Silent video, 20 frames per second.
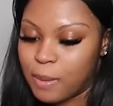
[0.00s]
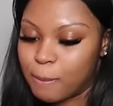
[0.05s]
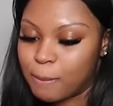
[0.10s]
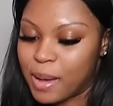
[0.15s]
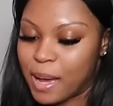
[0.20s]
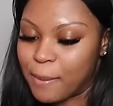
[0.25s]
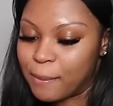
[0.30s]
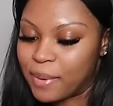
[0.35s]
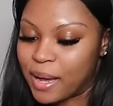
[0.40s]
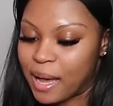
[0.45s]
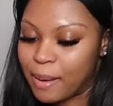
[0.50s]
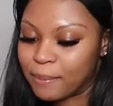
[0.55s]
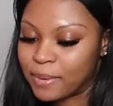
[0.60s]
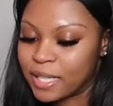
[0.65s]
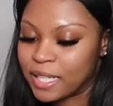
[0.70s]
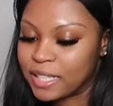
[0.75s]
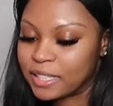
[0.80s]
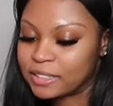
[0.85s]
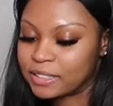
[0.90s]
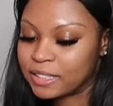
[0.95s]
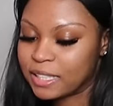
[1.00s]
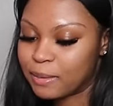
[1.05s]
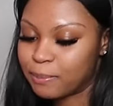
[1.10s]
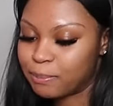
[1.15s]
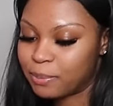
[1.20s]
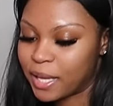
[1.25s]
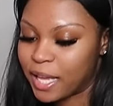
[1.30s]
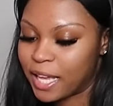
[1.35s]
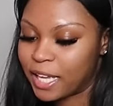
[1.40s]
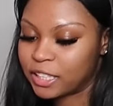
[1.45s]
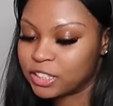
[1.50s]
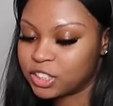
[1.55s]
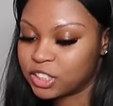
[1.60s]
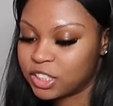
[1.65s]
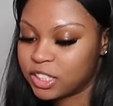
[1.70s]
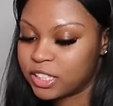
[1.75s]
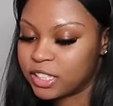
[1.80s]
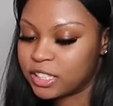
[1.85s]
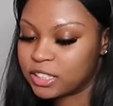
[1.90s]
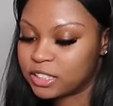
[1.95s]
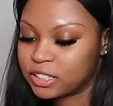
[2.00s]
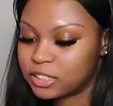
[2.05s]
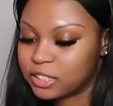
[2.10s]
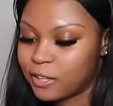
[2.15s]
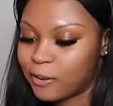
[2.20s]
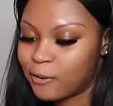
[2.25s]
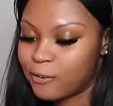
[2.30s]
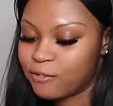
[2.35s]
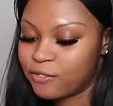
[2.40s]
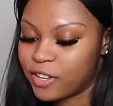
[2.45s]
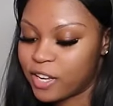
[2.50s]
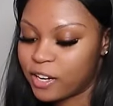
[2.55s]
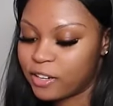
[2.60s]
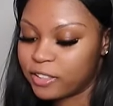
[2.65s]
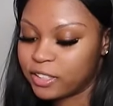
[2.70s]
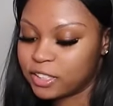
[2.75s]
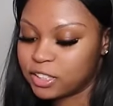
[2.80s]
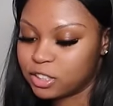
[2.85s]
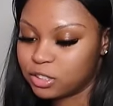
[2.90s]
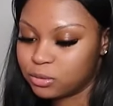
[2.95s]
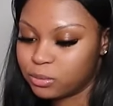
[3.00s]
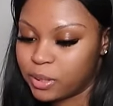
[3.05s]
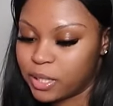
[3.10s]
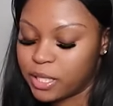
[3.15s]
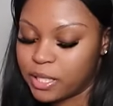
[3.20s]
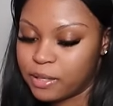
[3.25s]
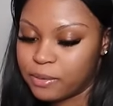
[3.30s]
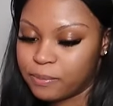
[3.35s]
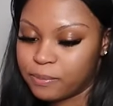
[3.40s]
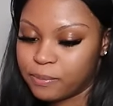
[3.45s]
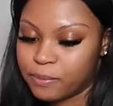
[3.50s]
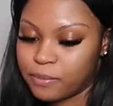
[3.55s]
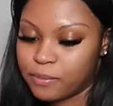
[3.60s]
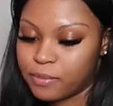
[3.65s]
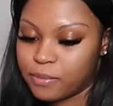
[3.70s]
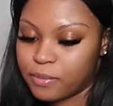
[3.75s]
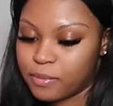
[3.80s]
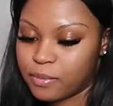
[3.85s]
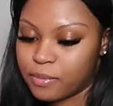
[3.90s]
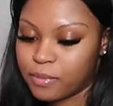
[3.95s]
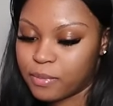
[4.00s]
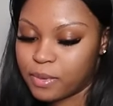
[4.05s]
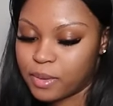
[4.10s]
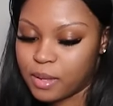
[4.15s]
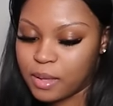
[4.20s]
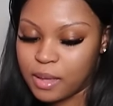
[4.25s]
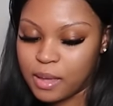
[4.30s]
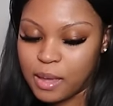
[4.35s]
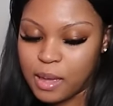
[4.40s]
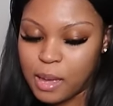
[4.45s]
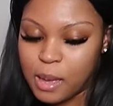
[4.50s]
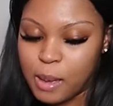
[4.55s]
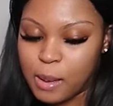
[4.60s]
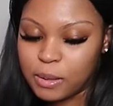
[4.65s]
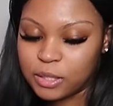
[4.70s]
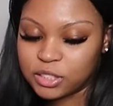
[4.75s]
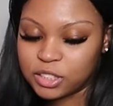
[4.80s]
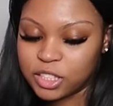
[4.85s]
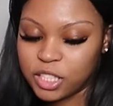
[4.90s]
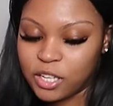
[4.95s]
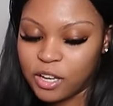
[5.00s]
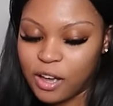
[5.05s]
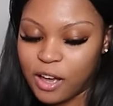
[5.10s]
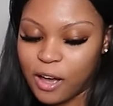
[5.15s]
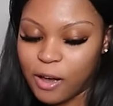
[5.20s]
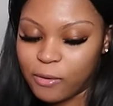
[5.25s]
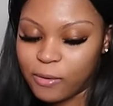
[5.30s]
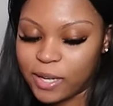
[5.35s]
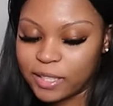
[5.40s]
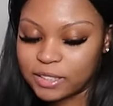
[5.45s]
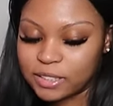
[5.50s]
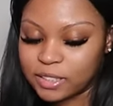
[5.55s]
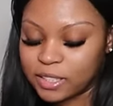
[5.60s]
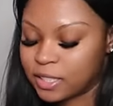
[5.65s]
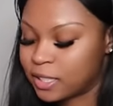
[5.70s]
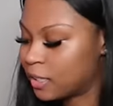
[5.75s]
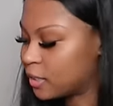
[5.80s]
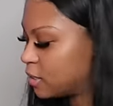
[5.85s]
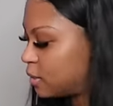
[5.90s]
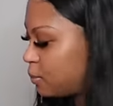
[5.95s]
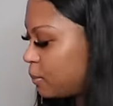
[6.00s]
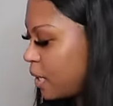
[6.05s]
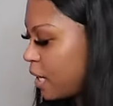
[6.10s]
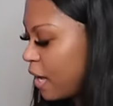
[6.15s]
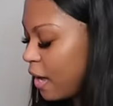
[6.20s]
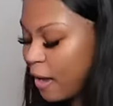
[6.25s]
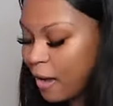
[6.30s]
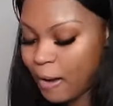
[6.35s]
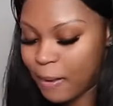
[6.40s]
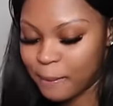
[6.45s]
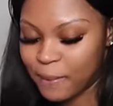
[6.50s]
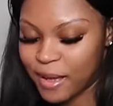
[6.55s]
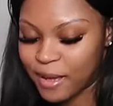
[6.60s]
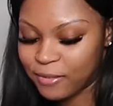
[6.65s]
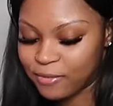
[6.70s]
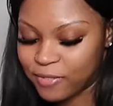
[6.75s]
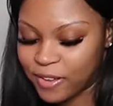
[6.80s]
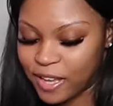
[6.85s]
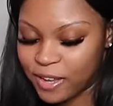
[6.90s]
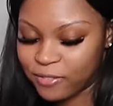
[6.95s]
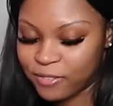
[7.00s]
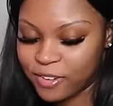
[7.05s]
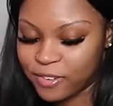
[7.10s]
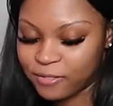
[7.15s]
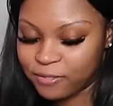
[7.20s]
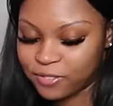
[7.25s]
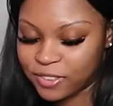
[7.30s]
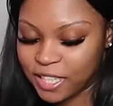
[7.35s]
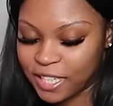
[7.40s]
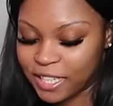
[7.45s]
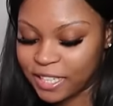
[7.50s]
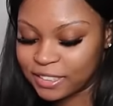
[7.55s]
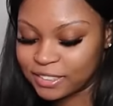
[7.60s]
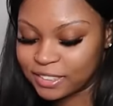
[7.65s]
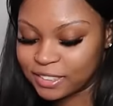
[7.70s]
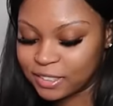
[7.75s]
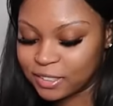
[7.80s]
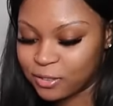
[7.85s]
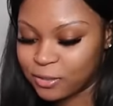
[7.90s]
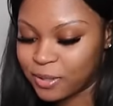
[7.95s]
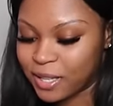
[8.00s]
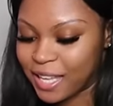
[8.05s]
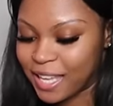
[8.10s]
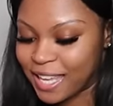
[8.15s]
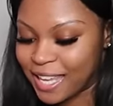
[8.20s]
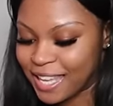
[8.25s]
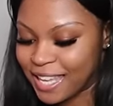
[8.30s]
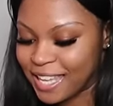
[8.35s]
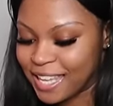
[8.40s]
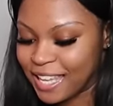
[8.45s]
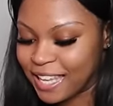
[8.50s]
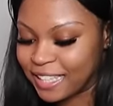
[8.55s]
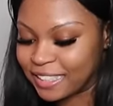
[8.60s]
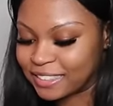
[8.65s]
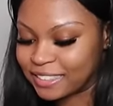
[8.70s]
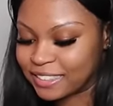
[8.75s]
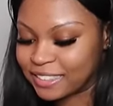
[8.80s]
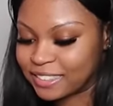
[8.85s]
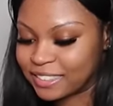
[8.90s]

My mommy is the best. She is so very sweet. She always cooks me all my favorite things to eat.